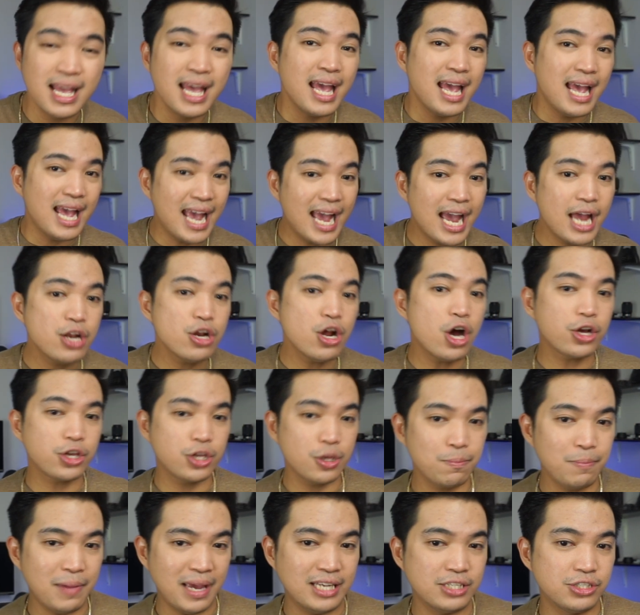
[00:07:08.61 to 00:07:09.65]
and
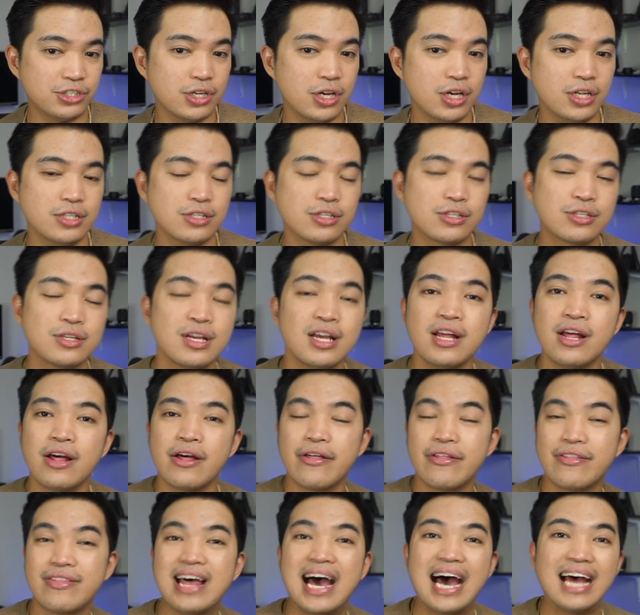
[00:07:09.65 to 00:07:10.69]
occupations
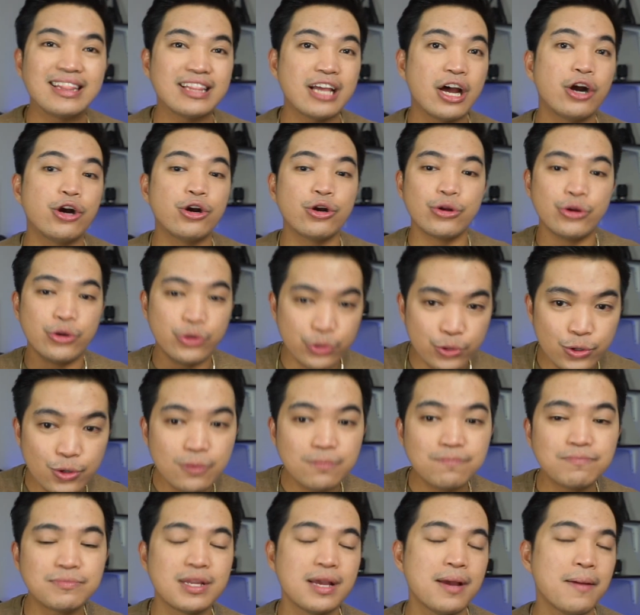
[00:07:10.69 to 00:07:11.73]
that are grouped